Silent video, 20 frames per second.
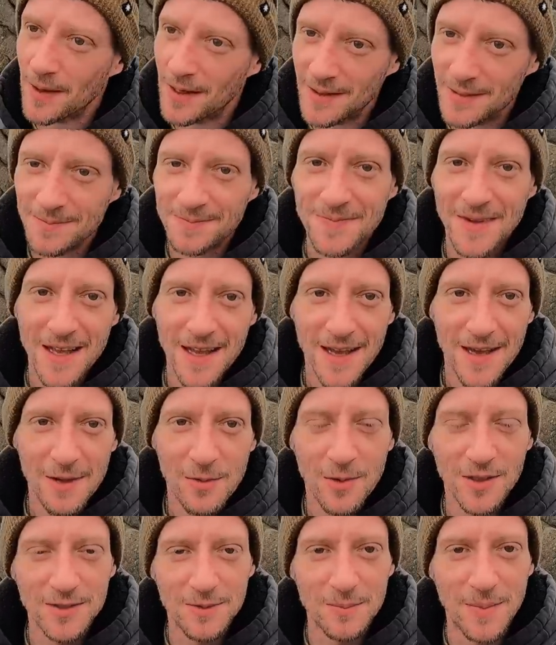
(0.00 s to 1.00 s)
but
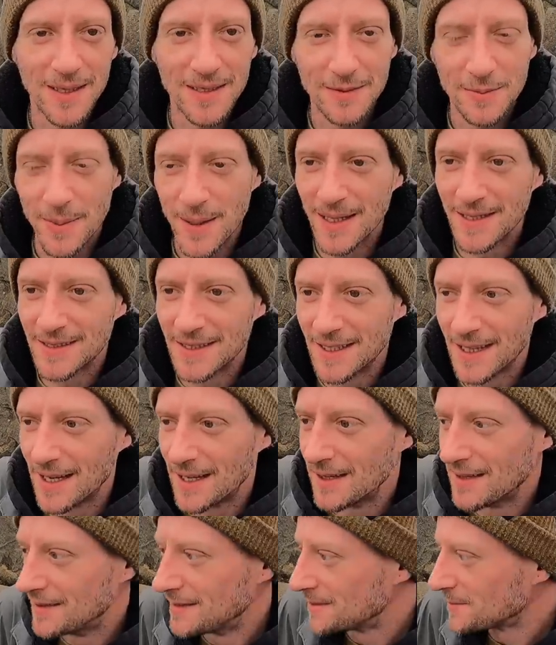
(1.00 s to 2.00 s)
wasn't meant to be
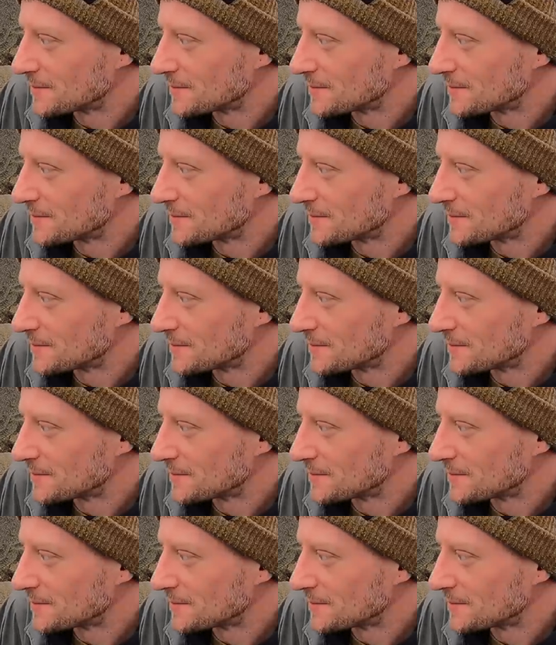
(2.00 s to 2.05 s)
today.